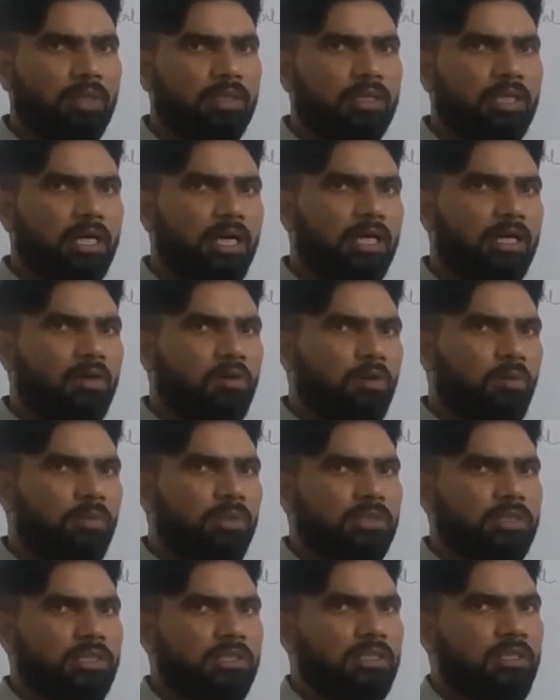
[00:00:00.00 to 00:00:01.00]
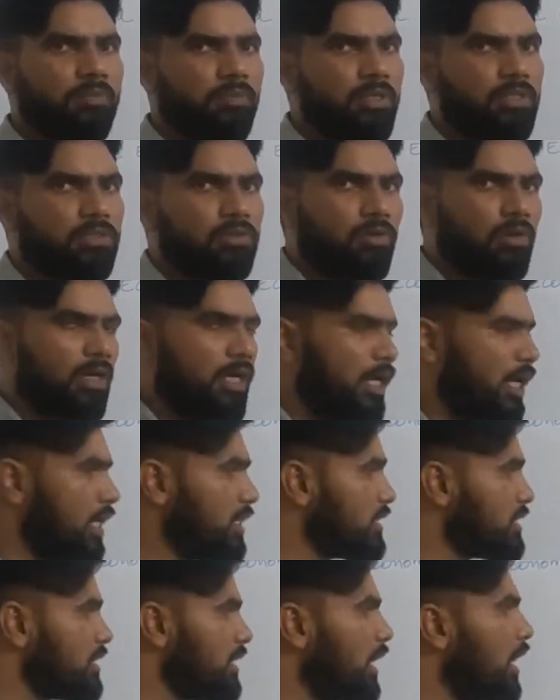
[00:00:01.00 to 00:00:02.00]
That economic system is called as
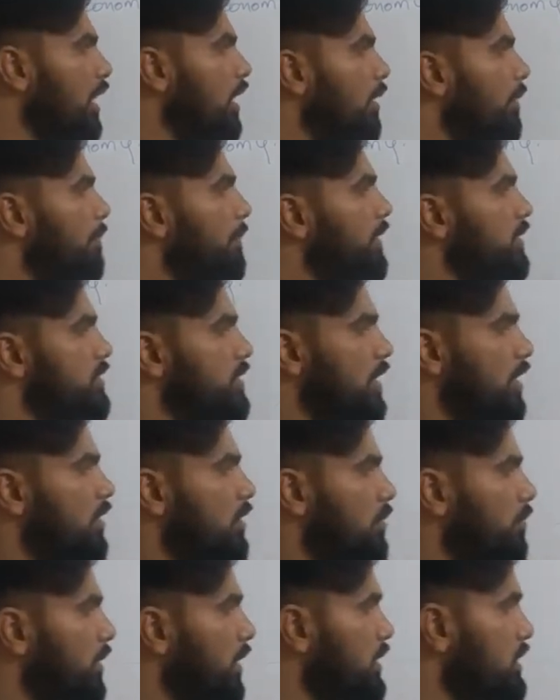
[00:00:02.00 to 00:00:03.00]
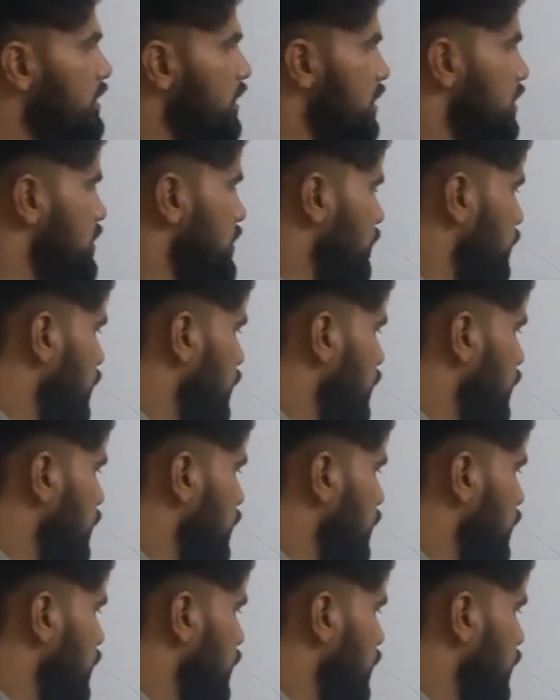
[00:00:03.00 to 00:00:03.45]
mixed economic system.